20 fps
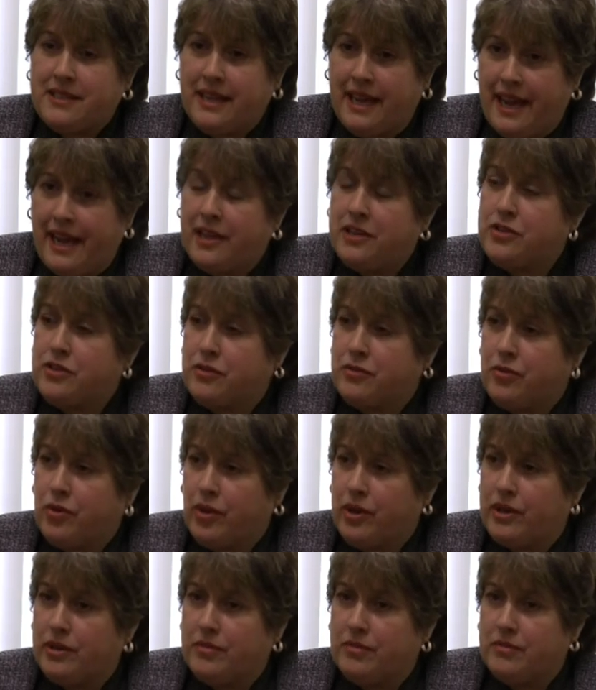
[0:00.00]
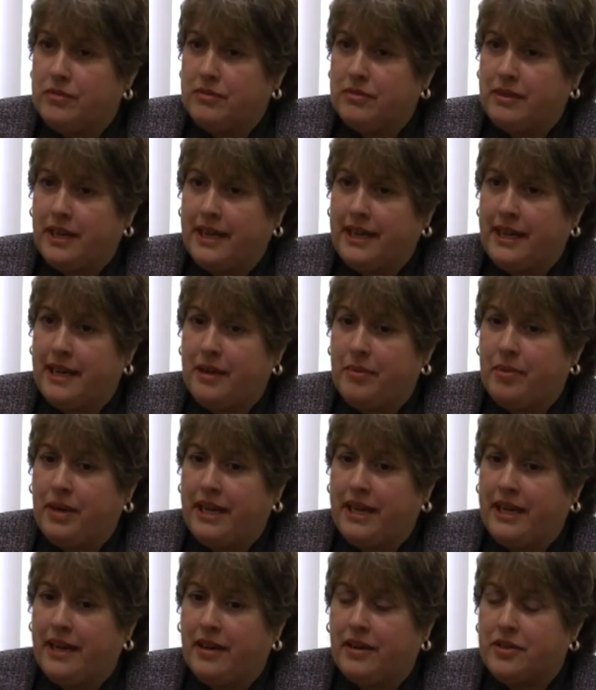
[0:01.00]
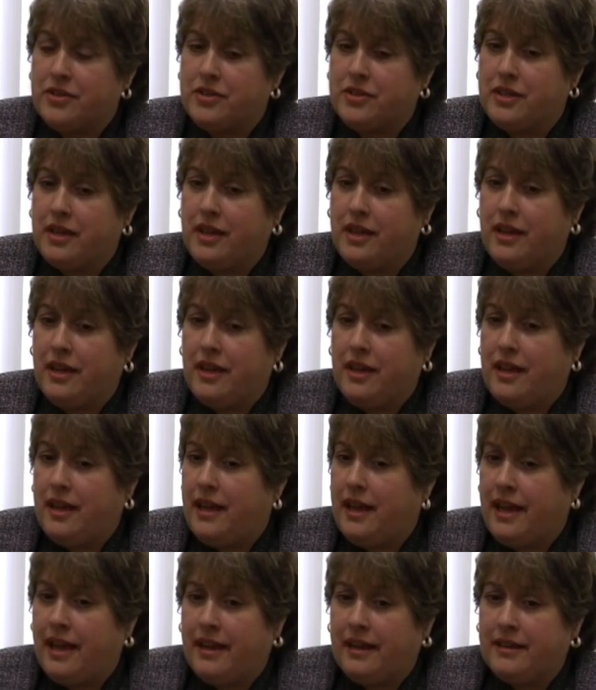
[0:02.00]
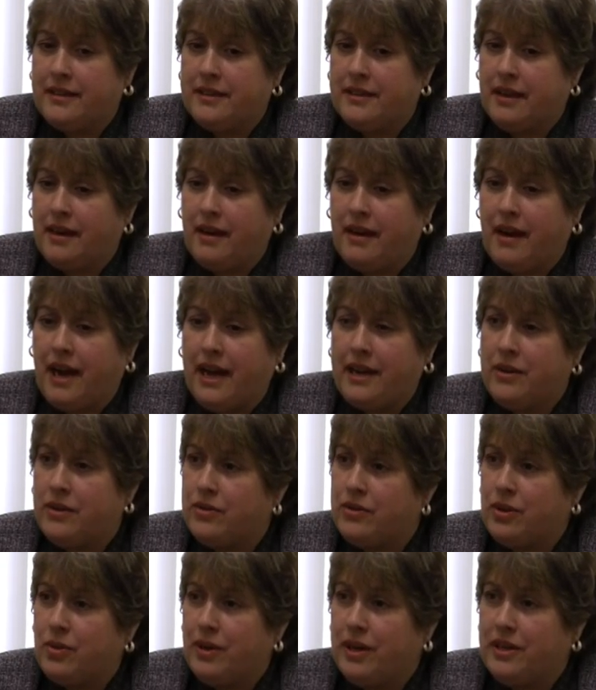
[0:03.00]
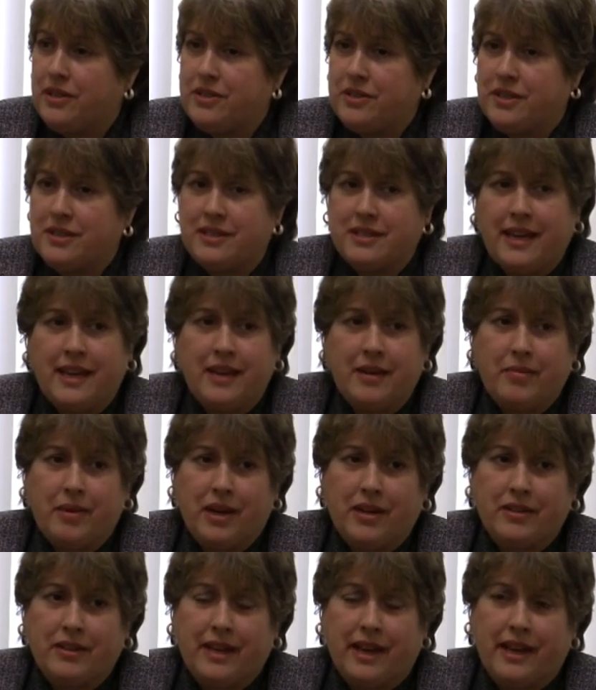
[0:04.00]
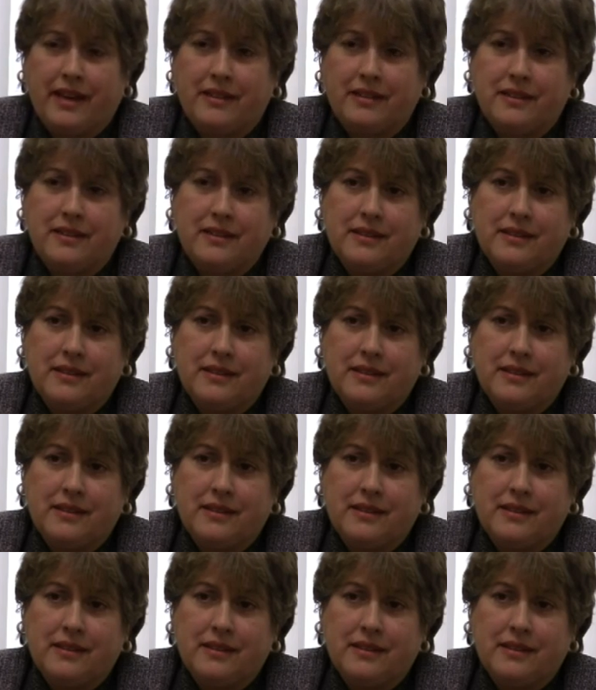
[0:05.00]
to answer for them like anybody else. And I don't know what else to say about that.